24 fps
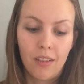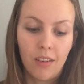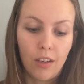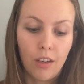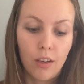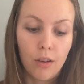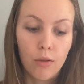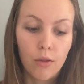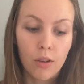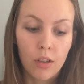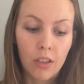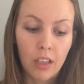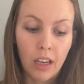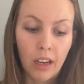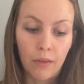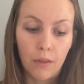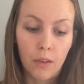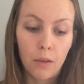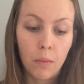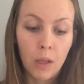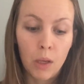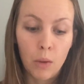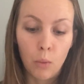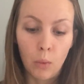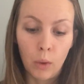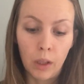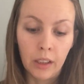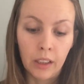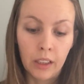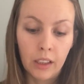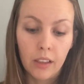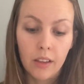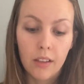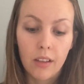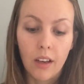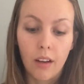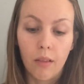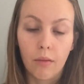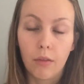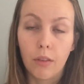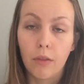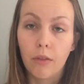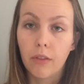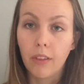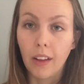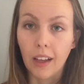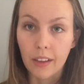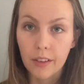You just have to be willing to have the
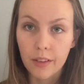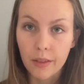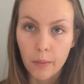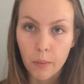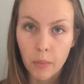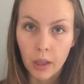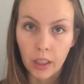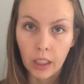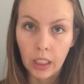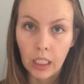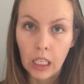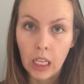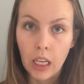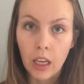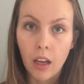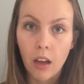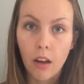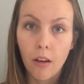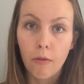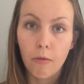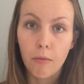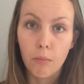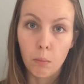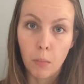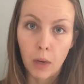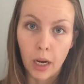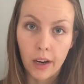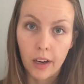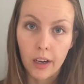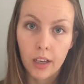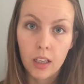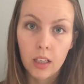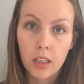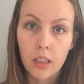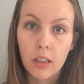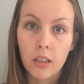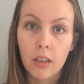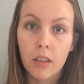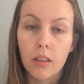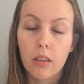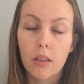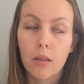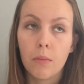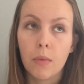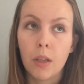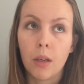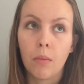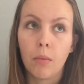flexibility of mind to
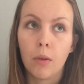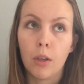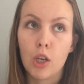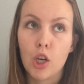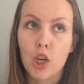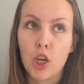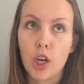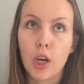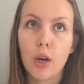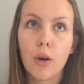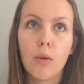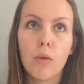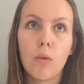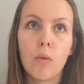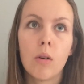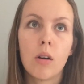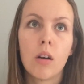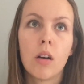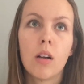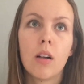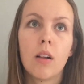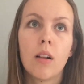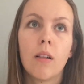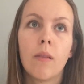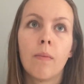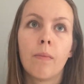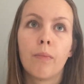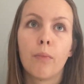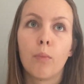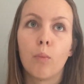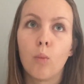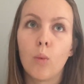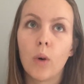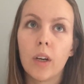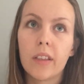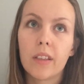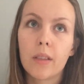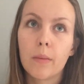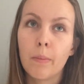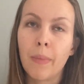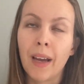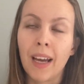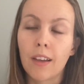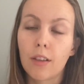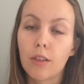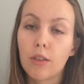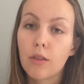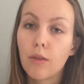be able to know what's
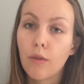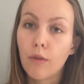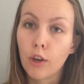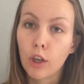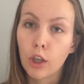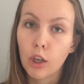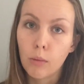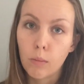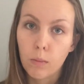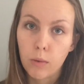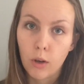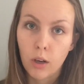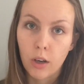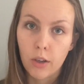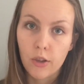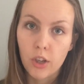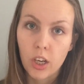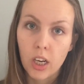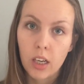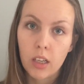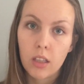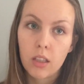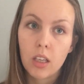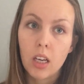best for your project